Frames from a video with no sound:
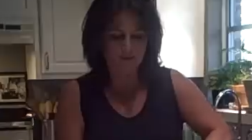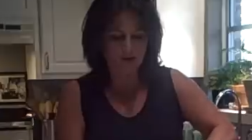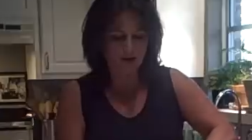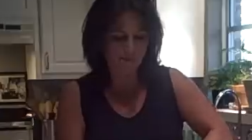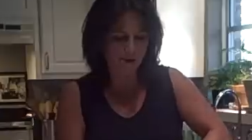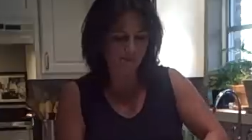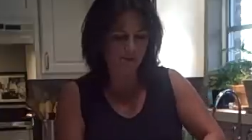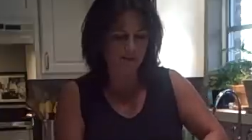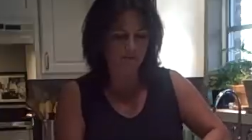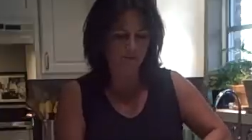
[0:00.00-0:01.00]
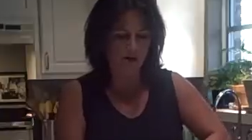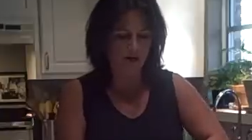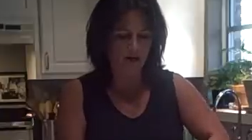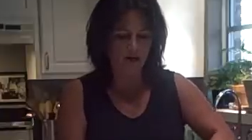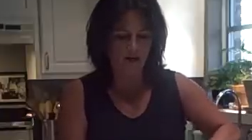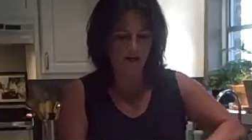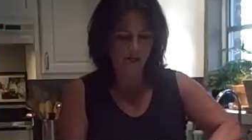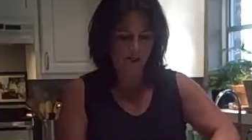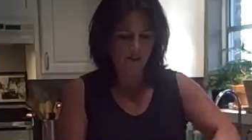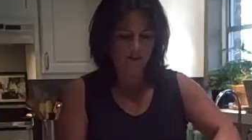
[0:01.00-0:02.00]
or something, I might put some butter
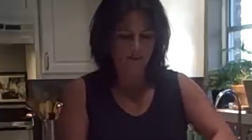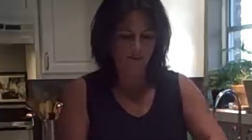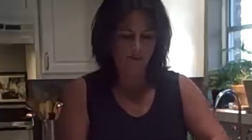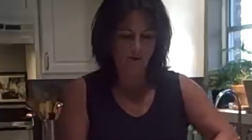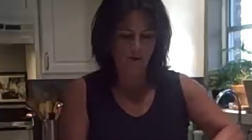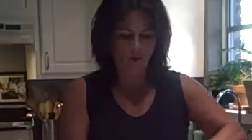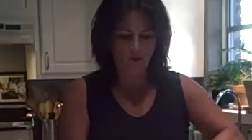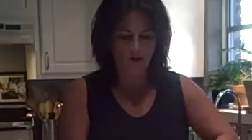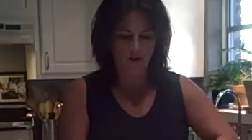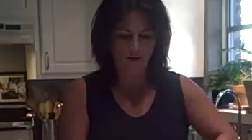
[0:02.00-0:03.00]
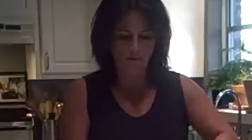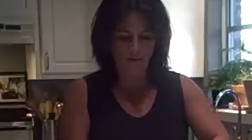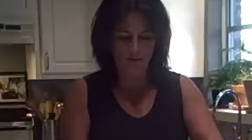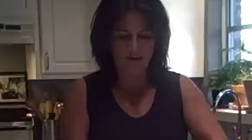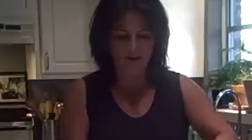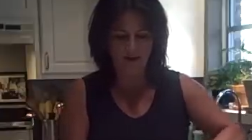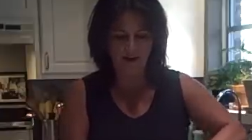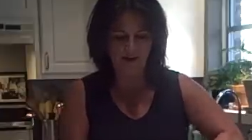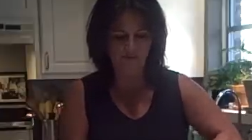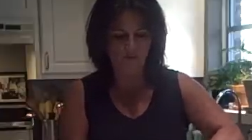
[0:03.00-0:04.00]
and a little bit more oil and really
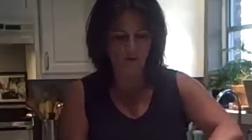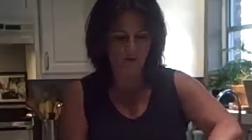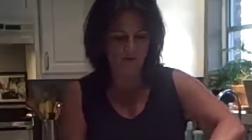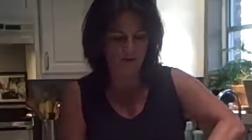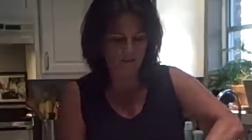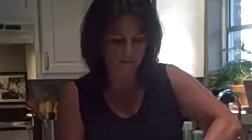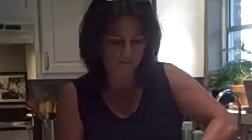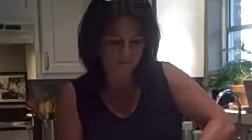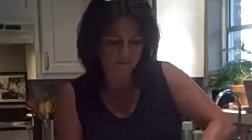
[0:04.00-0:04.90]
get kind of more of a